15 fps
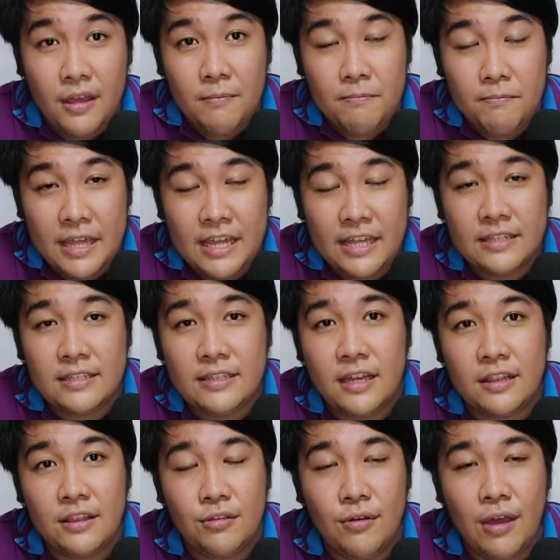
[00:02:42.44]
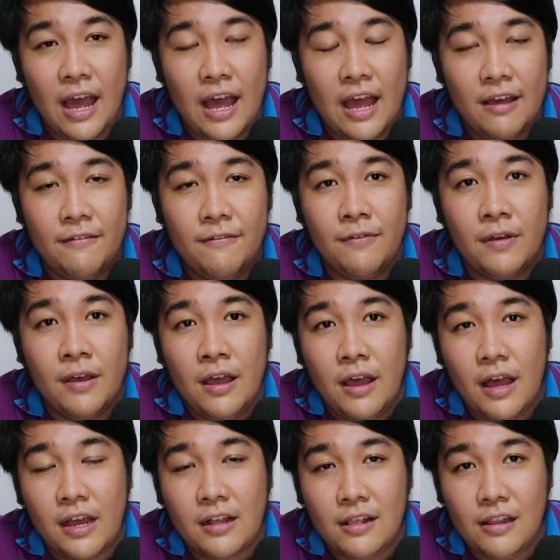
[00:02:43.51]
means that you have
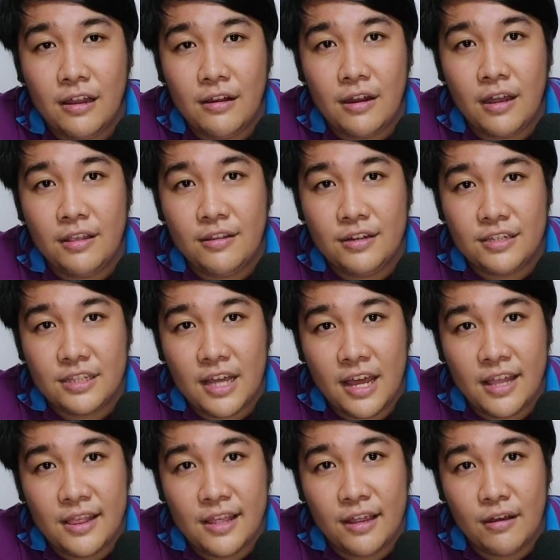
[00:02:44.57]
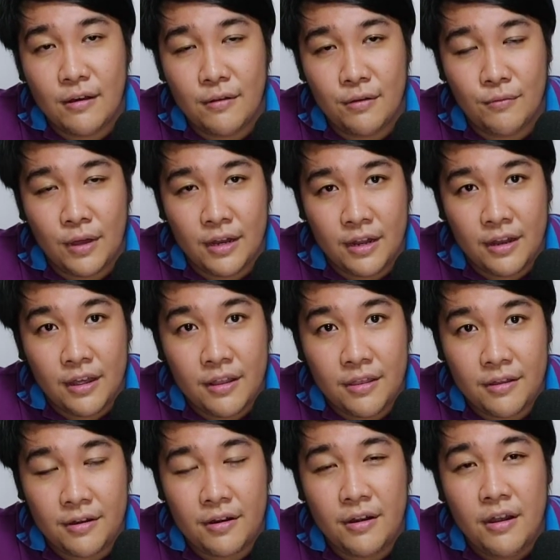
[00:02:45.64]
a clear understanding on one
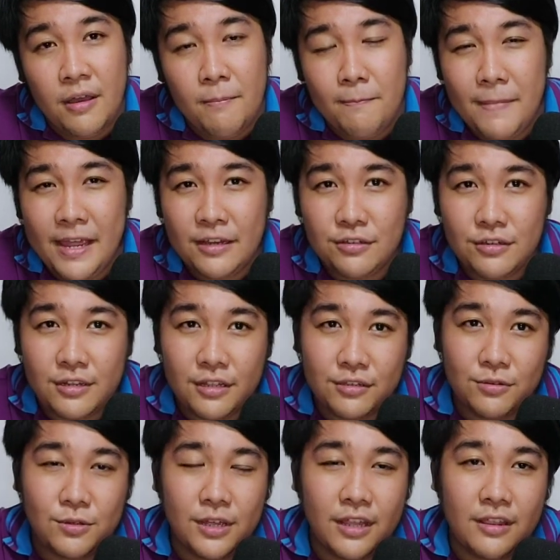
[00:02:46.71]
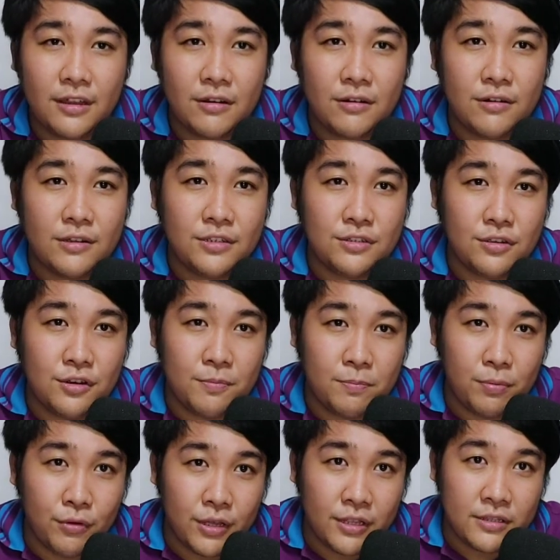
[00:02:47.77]
another. Make sure that you get across your
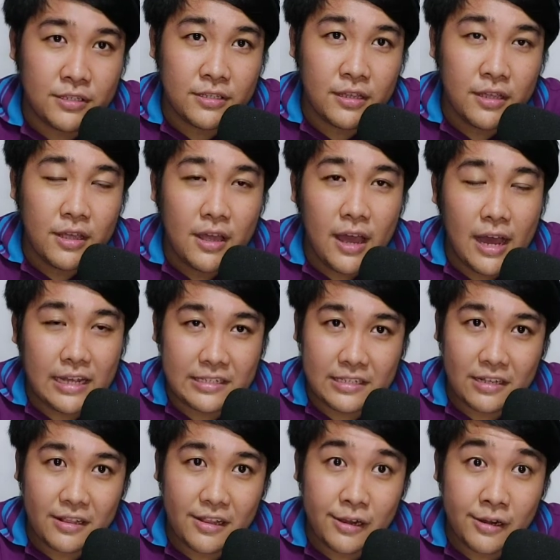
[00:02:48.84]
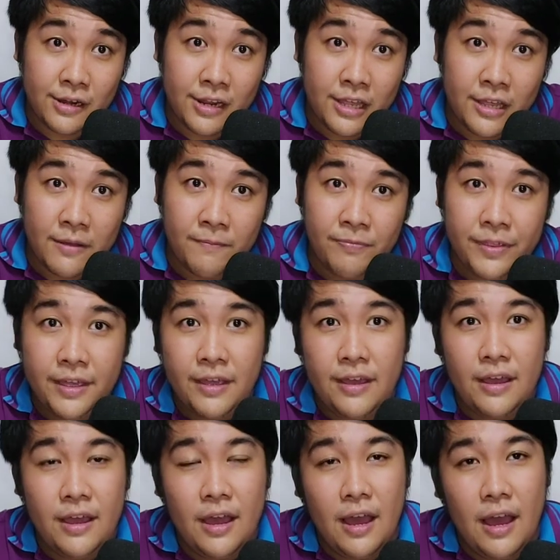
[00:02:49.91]
points as clearly,
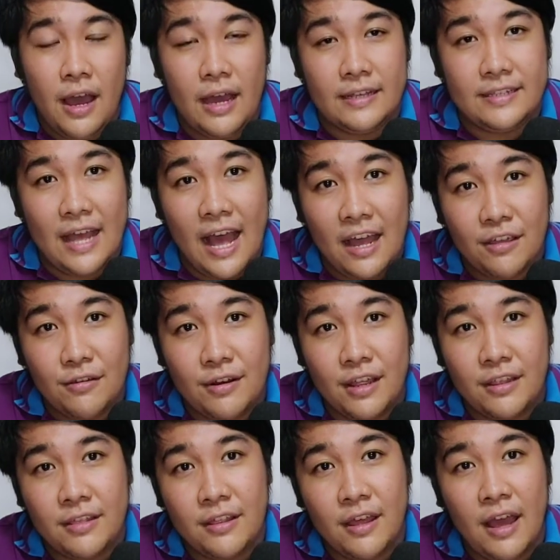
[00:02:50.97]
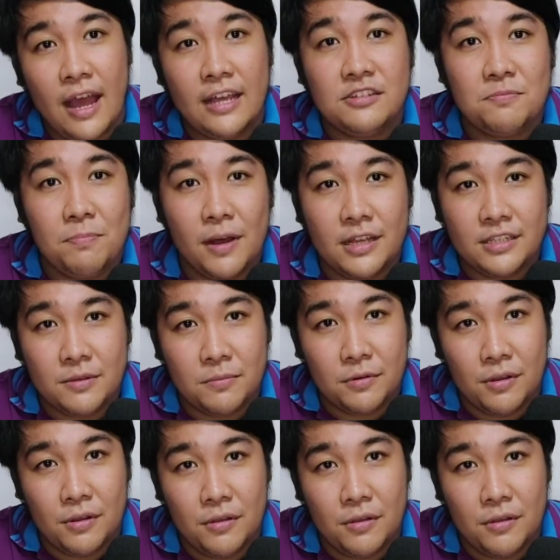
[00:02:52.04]
as accurate as possible.